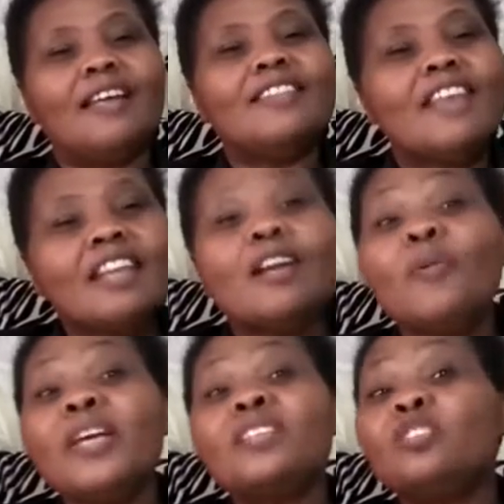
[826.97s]
The other
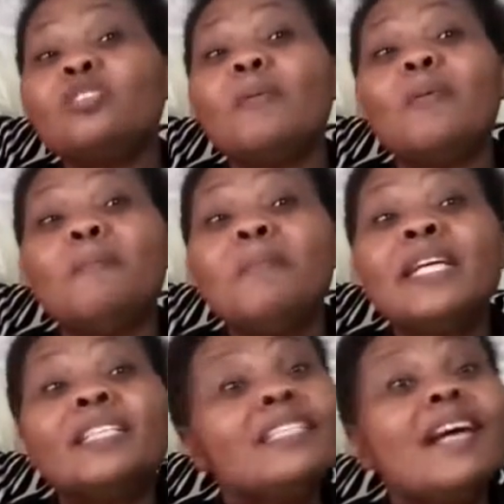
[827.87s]
way is
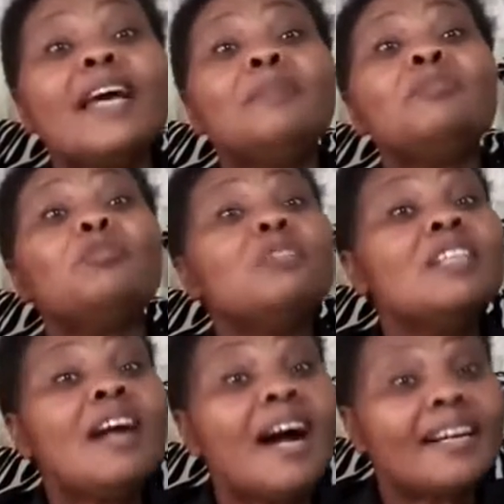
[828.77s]
make time to
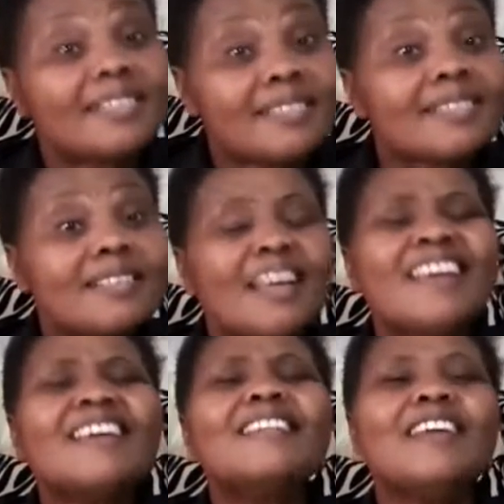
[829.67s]
relax.
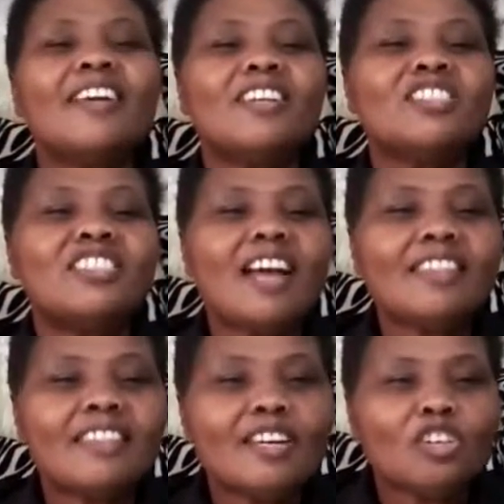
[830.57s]
There is
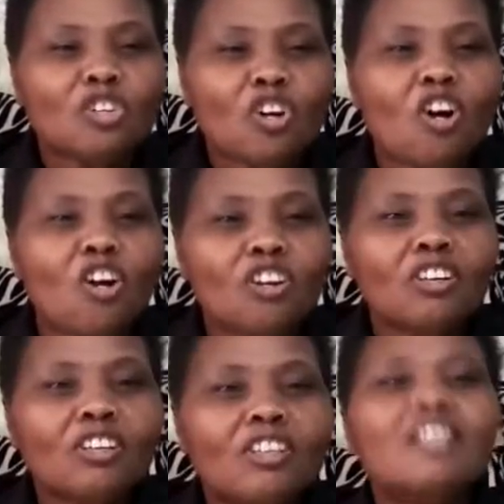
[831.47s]
nothing wrong
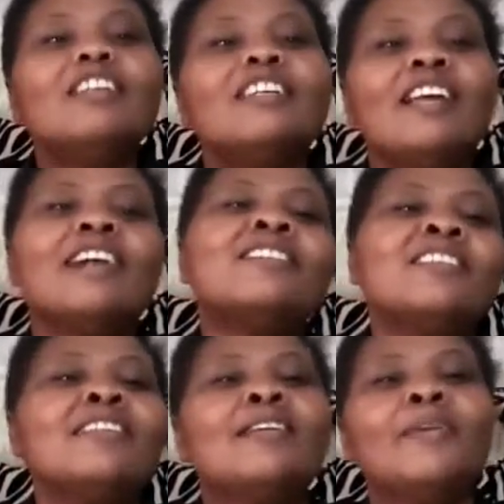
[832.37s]

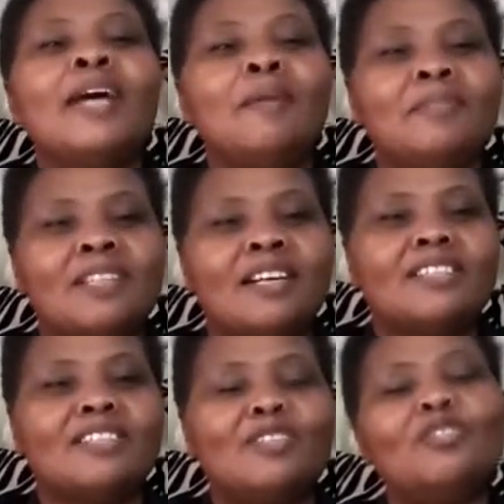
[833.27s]
relaxing the way I'm
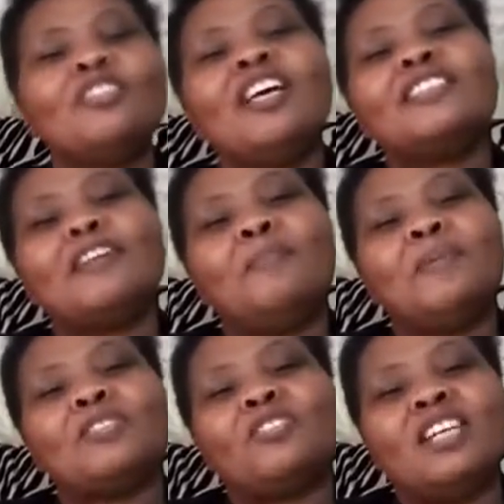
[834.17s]
relaxing. You know, there are some
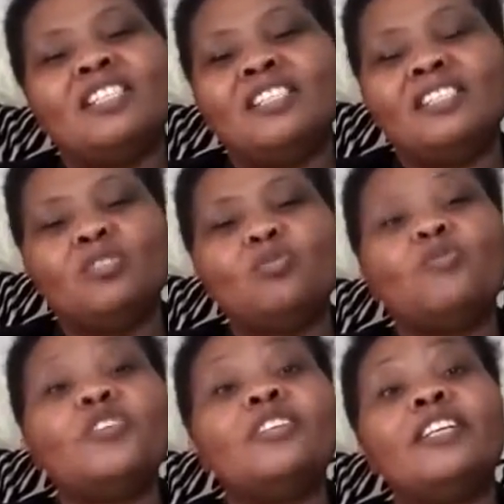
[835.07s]
personalities who
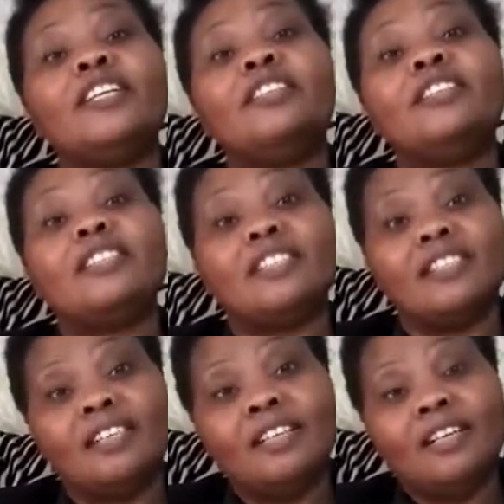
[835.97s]
feel guilty
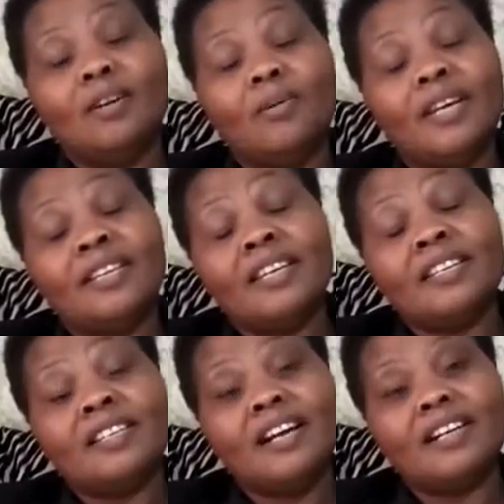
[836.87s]
when they
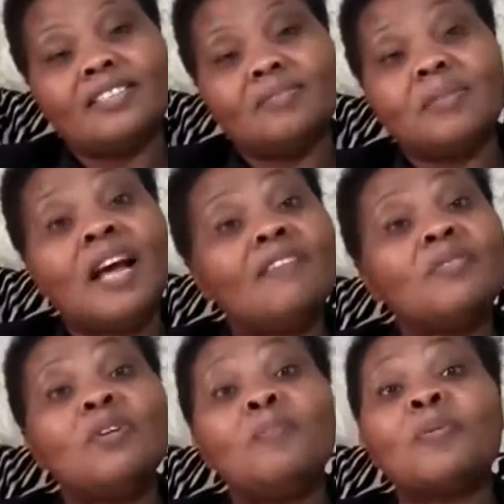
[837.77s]
relax. Me, I have
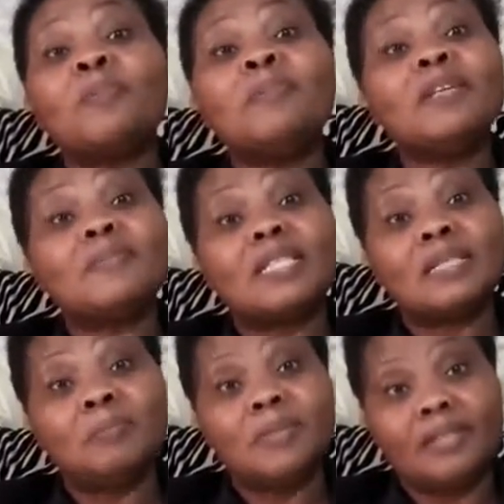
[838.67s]
no problem
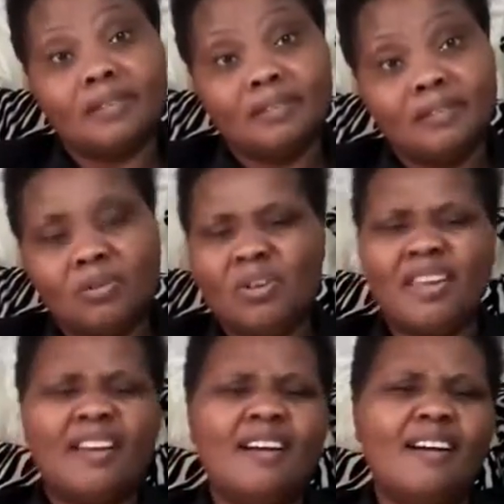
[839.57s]
sleeping. Oh,
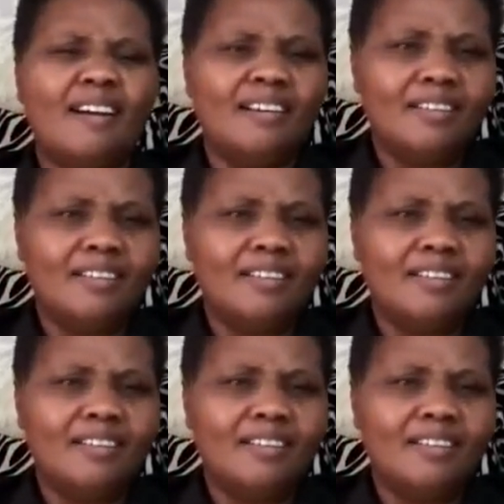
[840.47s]
yeah.